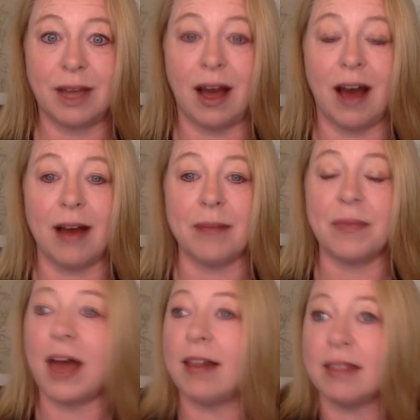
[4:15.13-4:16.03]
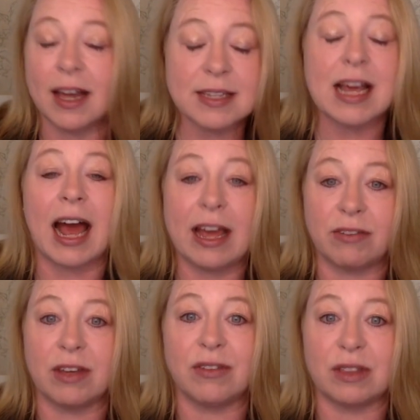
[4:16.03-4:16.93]
unless I
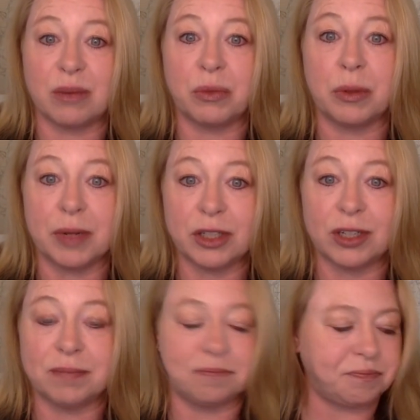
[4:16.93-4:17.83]
have given them permission.